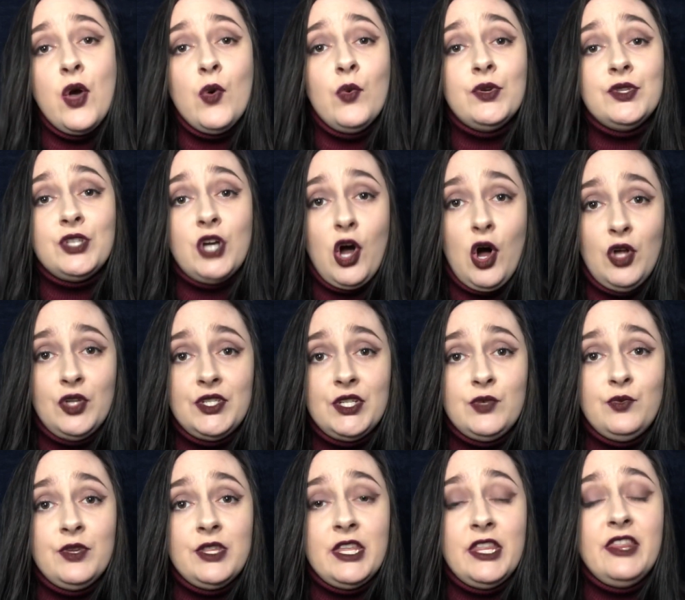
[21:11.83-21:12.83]
was
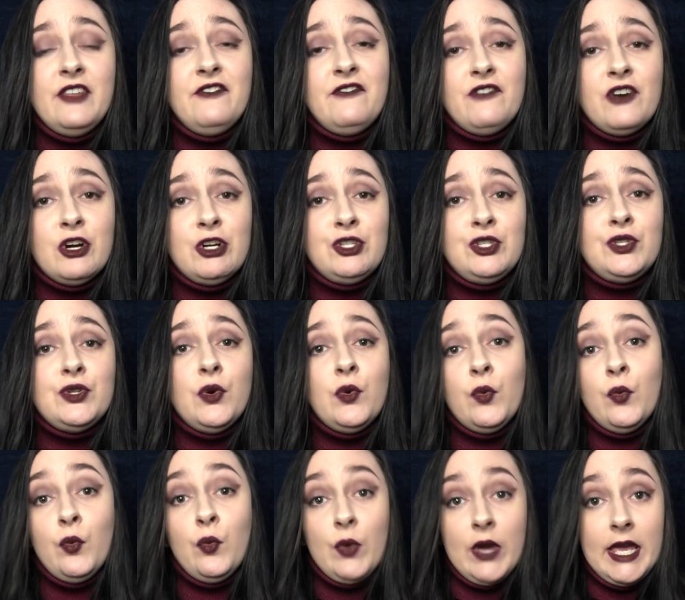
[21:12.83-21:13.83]
halted within the first
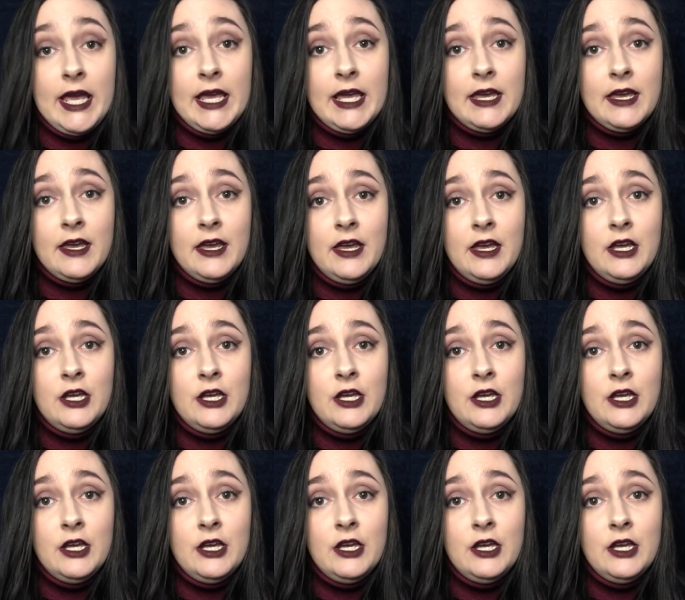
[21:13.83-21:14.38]
week